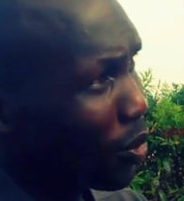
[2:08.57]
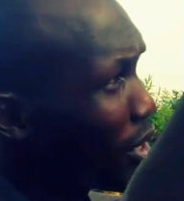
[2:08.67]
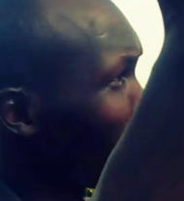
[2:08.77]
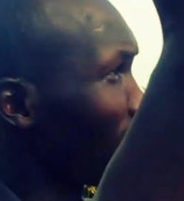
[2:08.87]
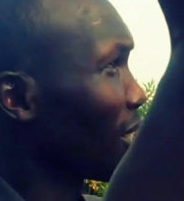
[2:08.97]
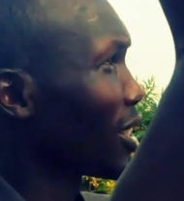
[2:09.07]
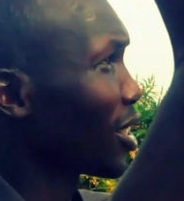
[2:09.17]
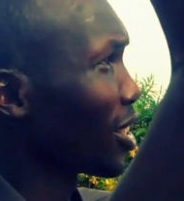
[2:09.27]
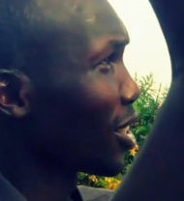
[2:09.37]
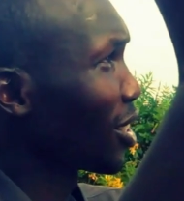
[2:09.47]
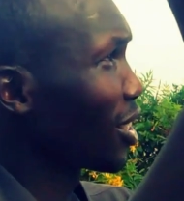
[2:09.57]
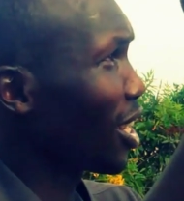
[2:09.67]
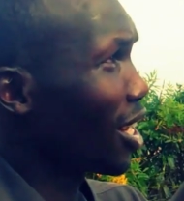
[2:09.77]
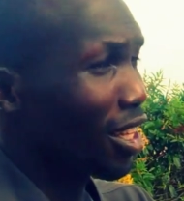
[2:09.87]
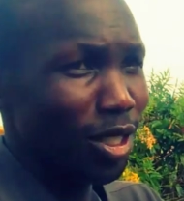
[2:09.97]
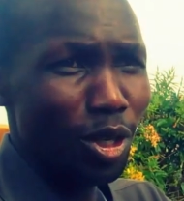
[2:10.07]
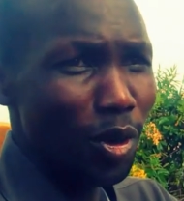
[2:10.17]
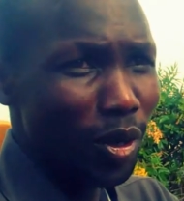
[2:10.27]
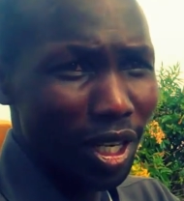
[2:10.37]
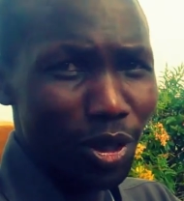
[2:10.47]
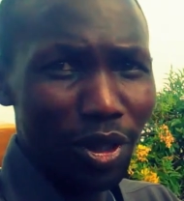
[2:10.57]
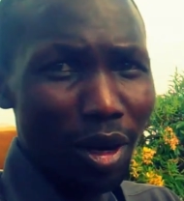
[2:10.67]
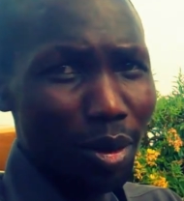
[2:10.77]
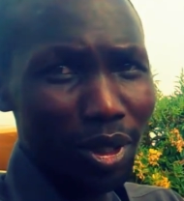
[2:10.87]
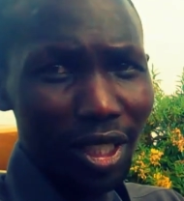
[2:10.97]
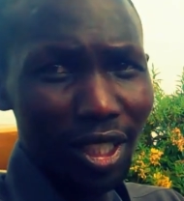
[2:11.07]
wins, and there's no way you can do about